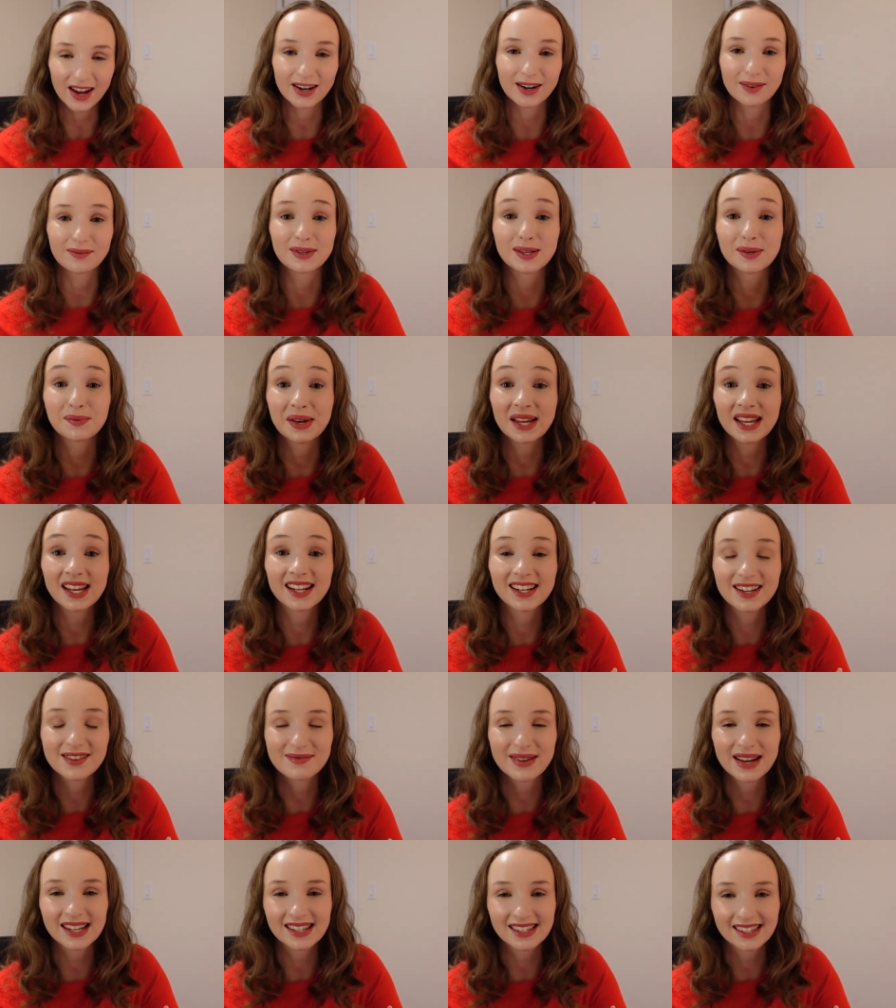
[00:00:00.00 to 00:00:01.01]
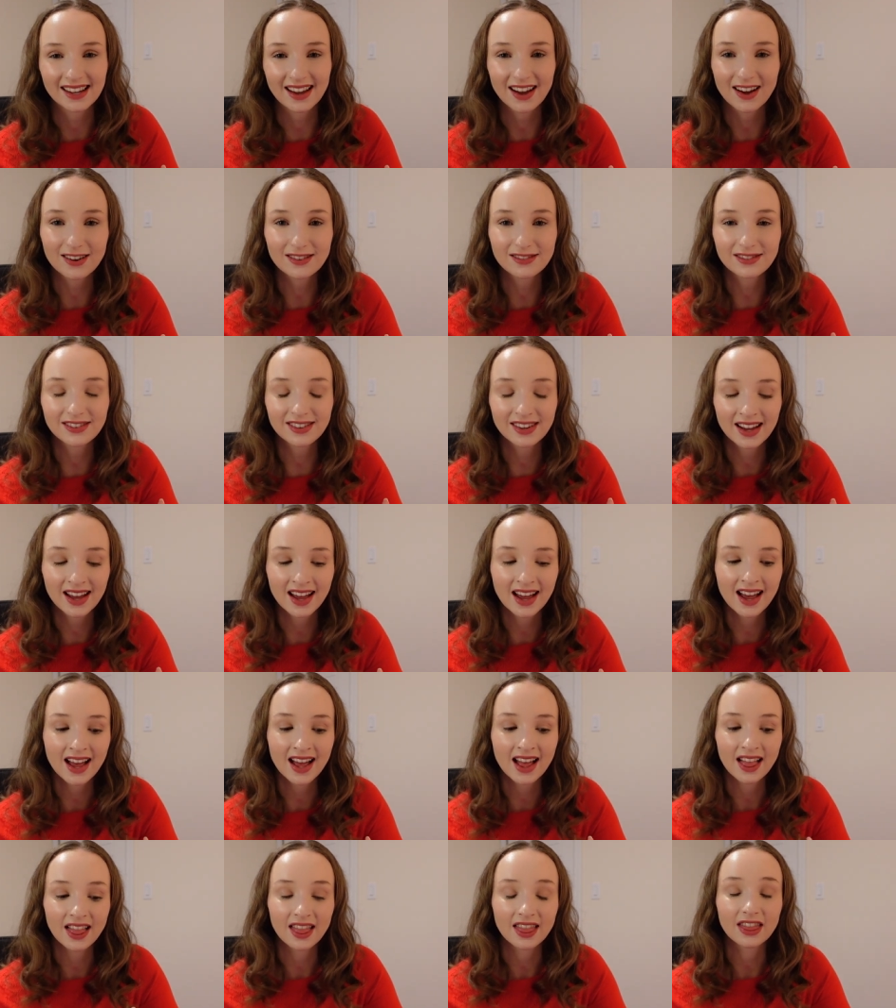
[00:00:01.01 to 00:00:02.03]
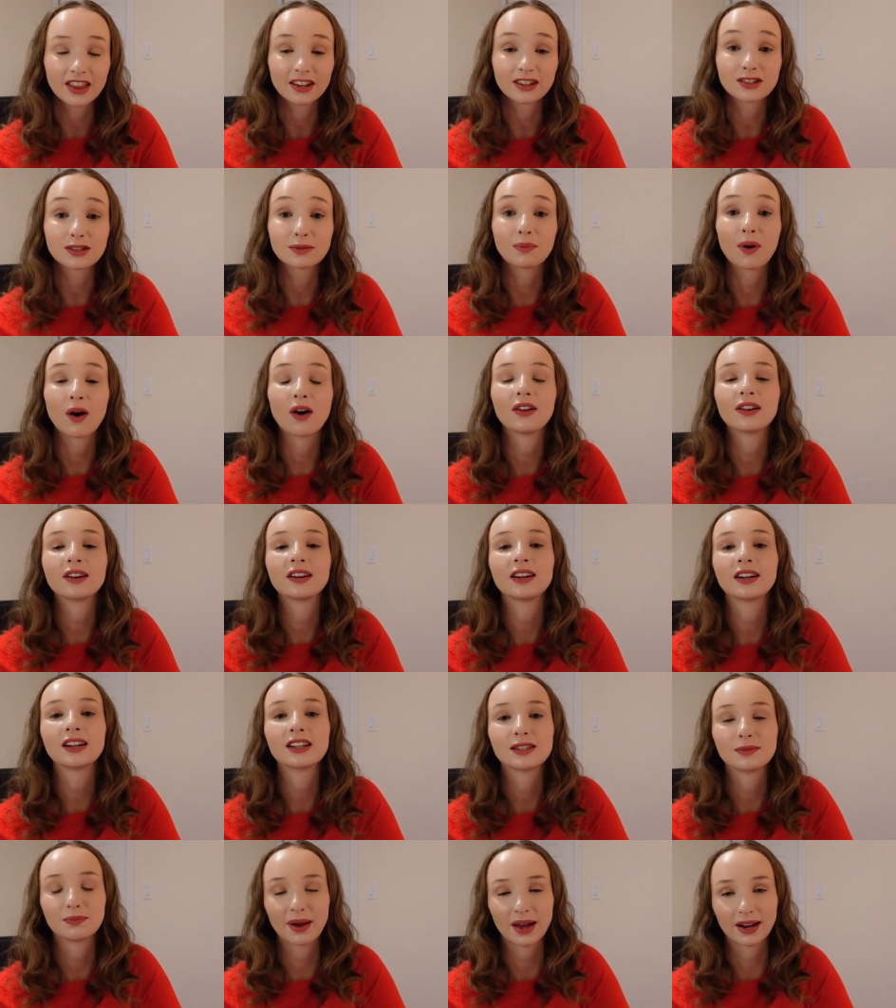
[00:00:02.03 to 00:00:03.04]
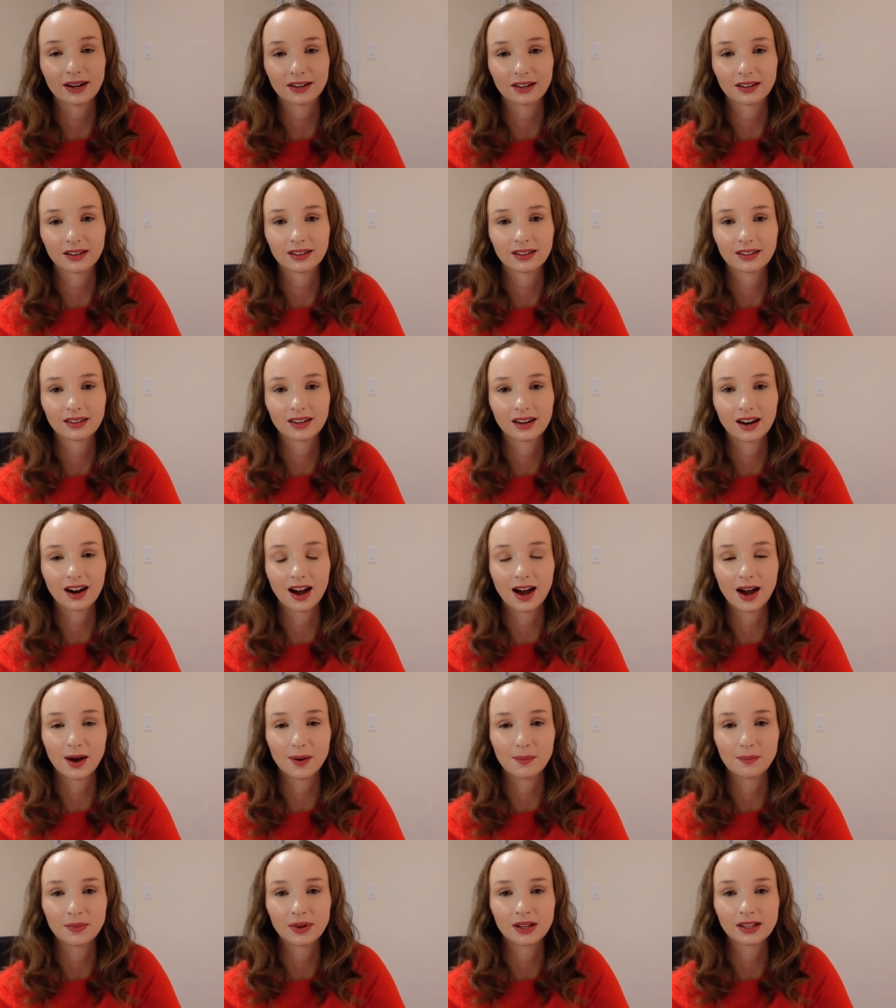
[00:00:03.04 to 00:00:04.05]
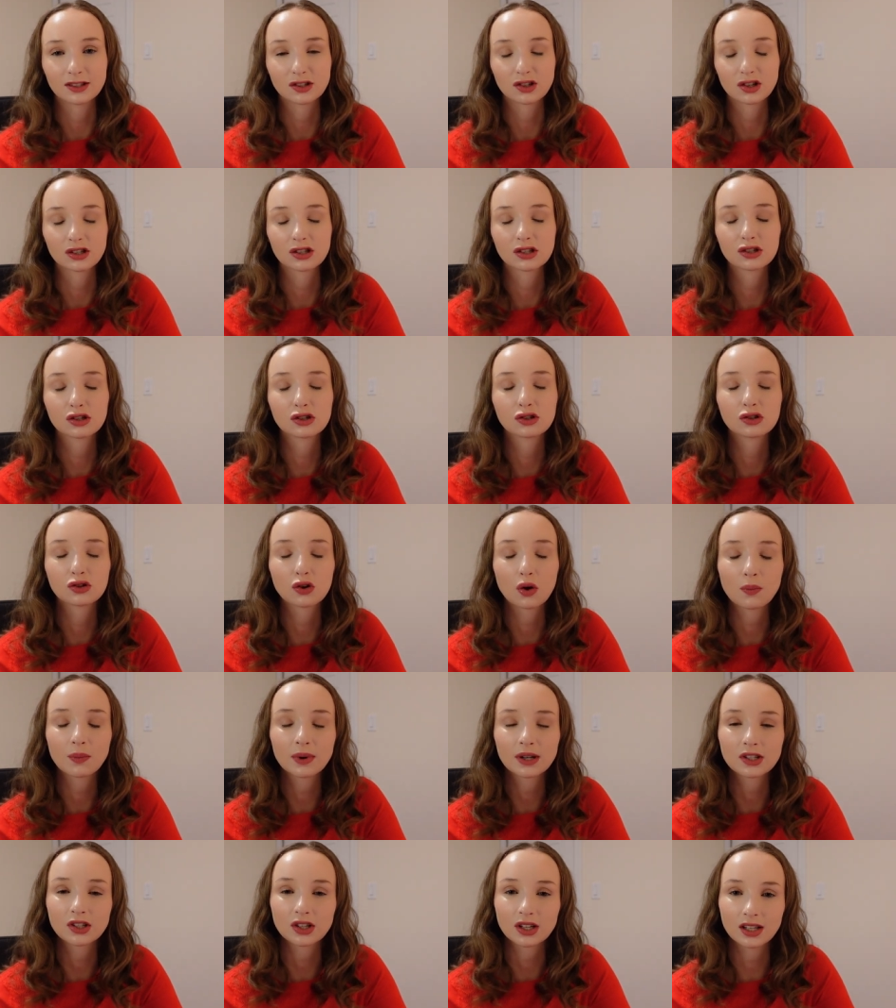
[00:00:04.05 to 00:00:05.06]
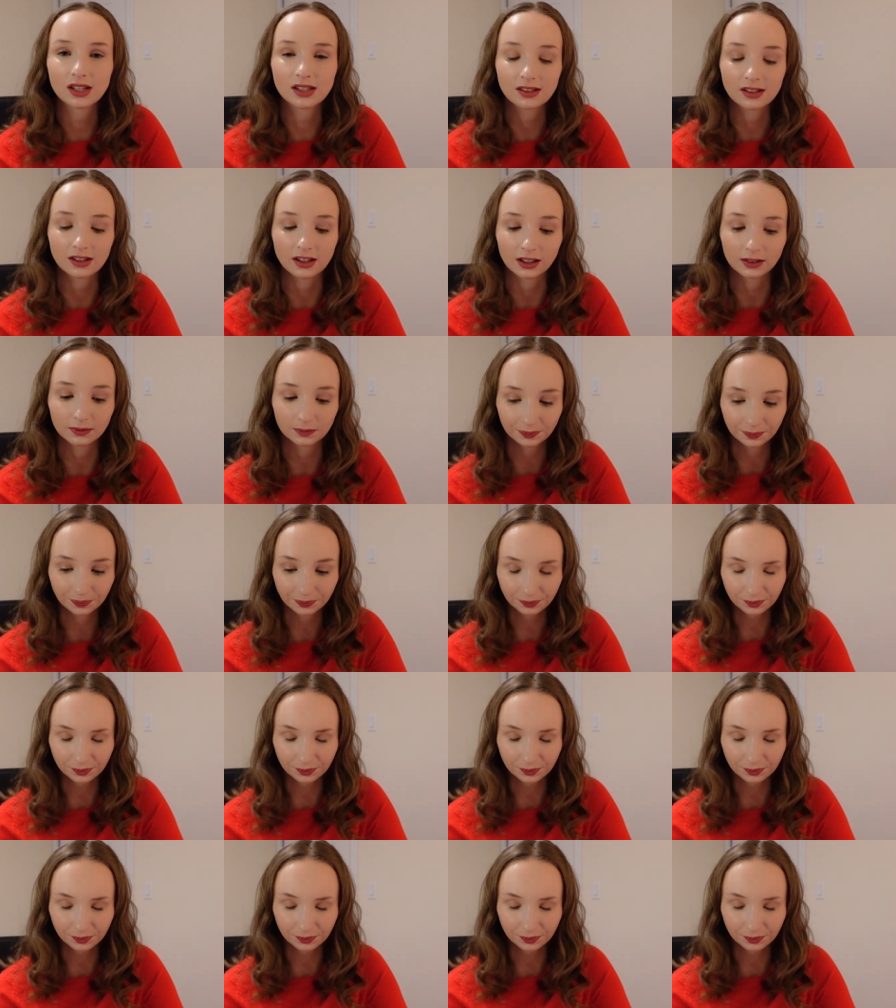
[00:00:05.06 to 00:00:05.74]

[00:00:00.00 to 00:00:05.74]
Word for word: and I'm speaking to myself, smaller is better. Um, it's just so much easier.